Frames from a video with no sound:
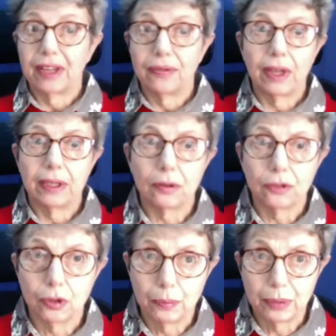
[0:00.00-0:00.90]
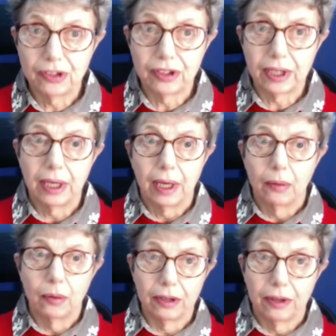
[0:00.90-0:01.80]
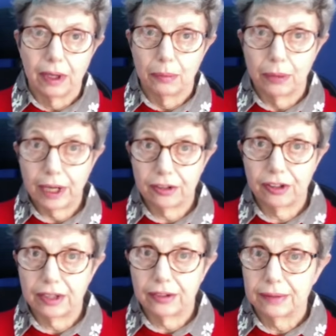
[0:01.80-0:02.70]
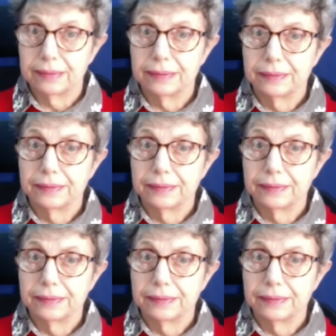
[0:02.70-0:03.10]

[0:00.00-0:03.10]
if they're not too busy with Brexit.